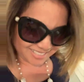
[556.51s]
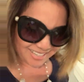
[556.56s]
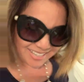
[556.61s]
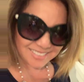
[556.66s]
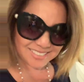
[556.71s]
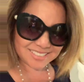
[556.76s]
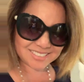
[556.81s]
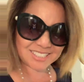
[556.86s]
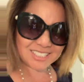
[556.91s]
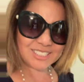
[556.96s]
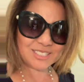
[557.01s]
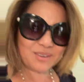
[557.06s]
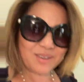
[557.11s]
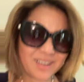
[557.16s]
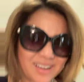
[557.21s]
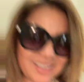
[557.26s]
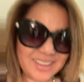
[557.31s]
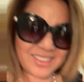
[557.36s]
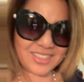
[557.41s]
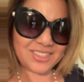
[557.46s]
This is
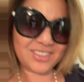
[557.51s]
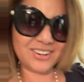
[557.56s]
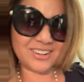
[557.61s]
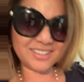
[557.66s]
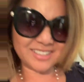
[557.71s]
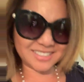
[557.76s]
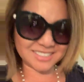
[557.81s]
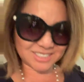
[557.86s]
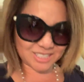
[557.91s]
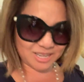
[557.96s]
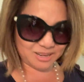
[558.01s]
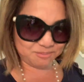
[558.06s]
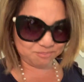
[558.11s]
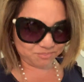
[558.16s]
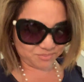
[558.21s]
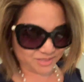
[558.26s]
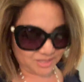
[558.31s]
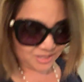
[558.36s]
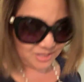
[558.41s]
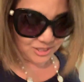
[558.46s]
my 3rd
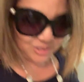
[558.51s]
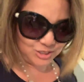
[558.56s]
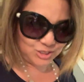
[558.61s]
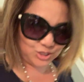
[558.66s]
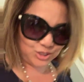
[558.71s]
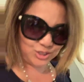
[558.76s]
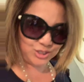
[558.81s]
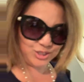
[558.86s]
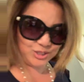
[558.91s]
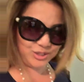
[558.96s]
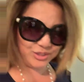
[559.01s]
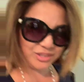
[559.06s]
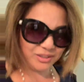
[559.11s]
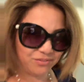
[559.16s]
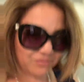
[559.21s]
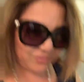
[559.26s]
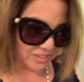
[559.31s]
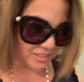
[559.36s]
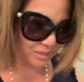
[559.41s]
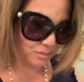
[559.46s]
attempt to do the
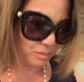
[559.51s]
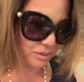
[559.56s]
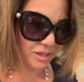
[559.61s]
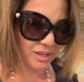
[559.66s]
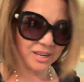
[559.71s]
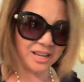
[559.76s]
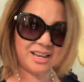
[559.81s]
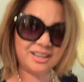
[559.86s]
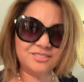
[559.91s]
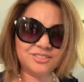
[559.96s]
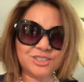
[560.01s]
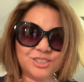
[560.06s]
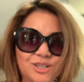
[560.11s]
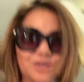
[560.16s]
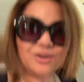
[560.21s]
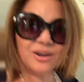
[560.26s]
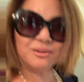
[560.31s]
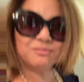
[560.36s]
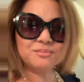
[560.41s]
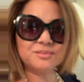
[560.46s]
Facebook Live,
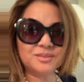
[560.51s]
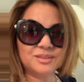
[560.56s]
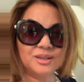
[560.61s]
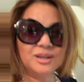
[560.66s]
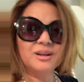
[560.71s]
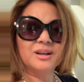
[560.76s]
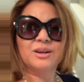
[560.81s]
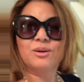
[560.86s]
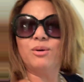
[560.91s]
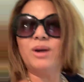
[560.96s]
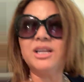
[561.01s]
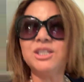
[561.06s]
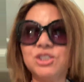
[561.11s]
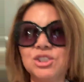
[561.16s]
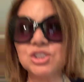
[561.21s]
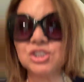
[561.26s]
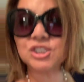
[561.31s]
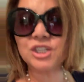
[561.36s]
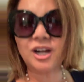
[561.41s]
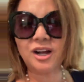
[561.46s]
so I'm quite
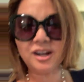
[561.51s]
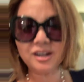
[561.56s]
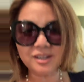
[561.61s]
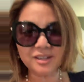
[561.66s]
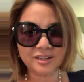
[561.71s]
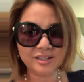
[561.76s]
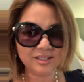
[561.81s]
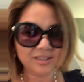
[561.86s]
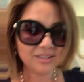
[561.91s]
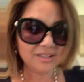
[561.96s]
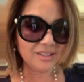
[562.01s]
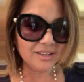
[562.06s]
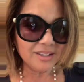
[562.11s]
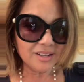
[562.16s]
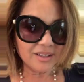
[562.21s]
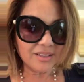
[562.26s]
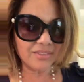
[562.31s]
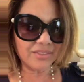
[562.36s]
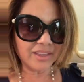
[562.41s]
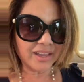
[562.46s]
shocked
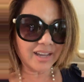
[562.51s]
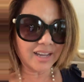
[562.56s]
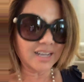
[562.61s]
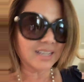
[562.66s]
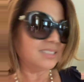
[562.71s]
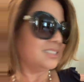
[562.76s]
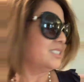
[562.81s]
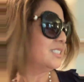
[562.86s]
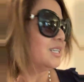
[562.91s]
that